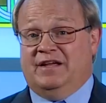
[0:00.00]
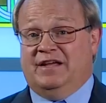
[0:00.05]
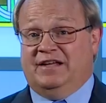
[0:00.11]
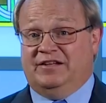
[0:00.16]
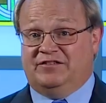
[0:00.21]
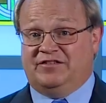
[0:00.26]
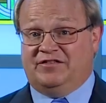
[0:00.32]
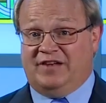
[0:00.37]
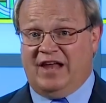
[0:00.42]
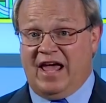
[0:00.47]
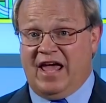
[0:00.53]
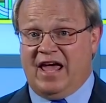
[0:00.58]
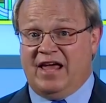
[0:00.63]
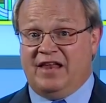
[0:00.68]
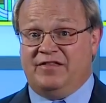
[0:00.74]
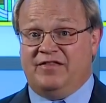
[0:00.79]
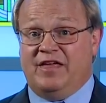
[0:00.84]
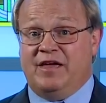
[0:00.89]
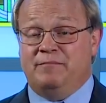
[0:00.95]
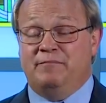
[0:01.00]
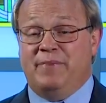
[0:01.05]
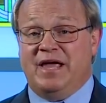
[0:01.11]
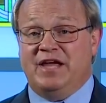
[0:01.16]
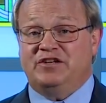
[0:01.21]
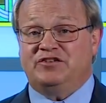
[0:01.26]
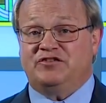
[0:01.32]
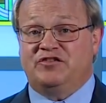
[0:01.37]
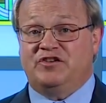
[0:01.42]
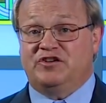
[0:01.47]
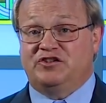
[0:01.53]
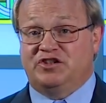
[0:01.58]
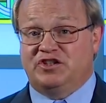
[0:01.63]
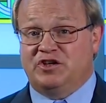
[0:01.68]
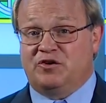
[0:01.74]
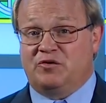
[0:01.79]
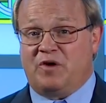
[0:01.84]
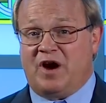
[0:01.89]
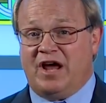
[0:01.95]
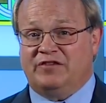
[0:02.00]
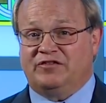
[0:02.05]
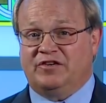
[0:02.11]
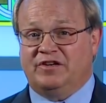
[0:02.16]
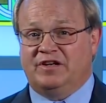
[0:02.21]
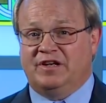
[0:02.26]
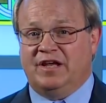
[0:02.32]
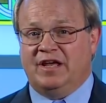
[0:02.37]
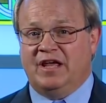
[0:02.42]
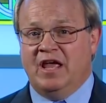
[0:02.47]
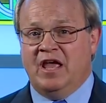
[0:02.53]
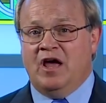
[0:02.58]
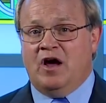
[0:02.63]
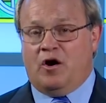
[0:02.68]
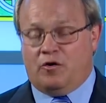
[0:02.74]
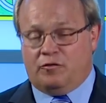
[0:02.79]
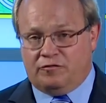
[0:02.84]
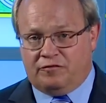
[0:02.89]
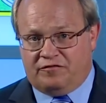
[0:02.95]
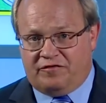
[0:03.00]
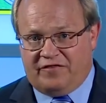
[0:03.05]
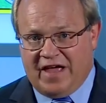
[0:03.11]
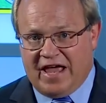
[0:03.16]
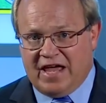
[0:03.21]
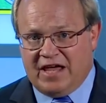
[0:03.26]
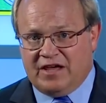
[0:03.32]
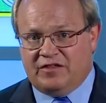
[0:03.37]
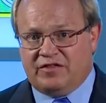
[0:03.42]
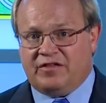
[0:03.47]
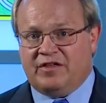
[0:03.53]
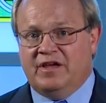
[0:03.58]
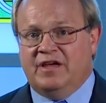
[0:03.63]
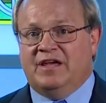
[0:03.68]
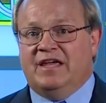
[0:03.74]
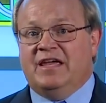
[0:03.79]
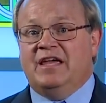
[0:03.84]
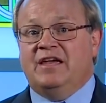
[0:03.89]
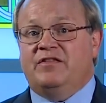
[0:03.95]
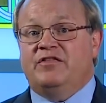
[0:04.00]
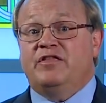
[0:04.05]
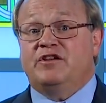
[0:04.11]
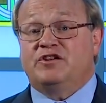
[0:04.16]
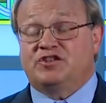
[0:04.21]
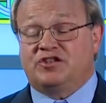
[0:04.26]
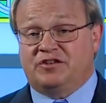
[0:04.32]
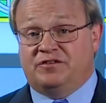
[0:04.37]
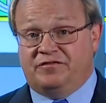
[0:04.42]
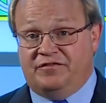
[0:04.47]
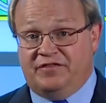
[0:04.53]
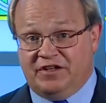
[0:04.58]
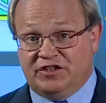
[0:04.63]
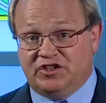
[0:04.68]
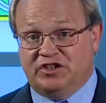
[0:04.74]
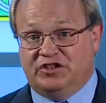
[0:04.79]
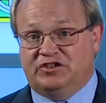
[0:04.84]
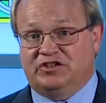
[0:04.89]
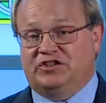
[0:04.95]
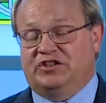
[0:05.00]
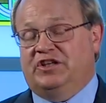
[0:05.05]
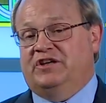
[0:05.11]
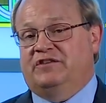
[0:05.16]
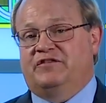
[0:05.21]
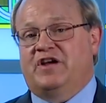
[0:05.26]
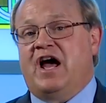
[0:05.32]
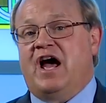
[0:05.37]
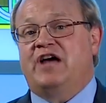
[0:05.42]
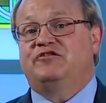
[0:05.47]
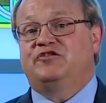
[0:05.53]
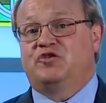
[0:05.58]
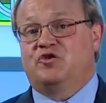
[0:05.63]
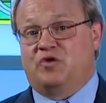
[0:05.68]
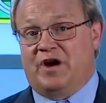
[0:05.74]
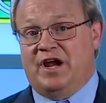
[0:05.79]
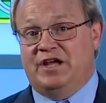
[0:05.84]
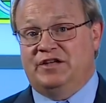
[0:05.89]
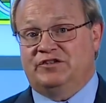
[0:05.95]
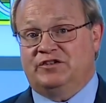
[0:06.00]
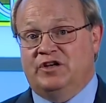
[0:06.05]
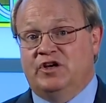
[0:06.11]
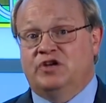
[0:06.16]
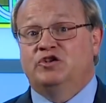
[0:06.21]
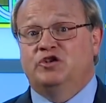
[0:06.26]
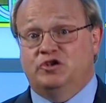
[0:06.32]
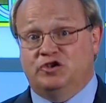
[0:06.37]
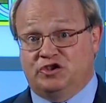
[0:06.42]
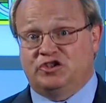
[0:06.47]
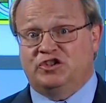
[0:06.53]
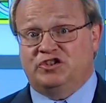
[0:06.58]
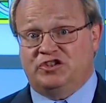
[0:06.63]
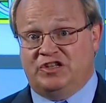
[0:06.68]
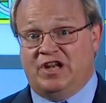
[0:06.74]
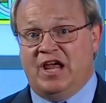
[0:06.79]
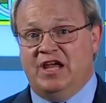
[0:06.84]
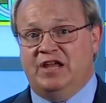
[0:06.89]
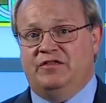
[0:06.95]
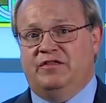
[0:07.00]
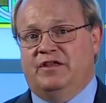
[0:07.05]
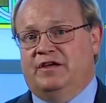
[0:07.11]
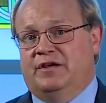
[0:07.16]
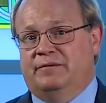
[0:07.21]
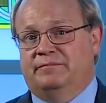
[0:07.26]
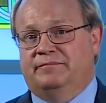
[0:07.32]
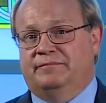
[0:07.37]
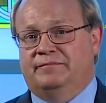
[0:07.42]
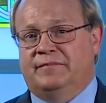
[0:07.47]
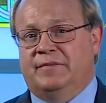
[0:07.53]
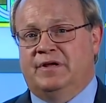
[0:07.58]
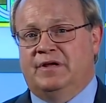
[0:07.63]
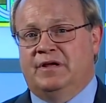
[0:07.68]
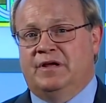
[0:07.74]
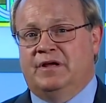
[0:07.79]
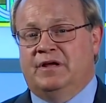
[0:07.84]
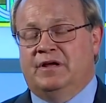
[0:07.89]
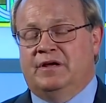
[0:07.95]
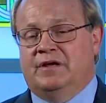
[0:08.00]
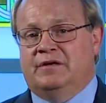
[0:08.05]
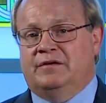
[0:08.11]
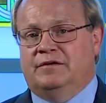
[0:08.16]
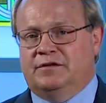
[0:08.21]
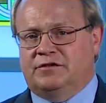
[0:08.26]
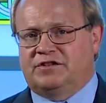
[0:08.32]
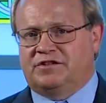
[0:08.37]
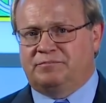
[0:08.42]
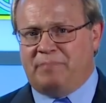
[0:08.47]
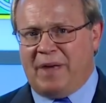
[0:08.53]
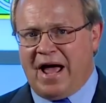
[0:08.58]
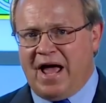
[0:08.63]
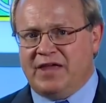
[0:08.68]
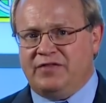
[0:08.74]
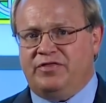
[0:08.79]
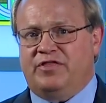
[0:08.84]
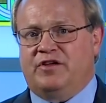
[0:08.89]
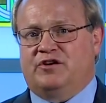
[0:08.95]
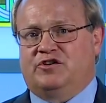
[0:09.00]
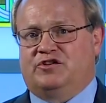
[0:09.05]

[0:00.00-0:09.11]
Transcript: Instead, they based their generosity on faith in the sufficiency of God's grace to sustain them. Despite their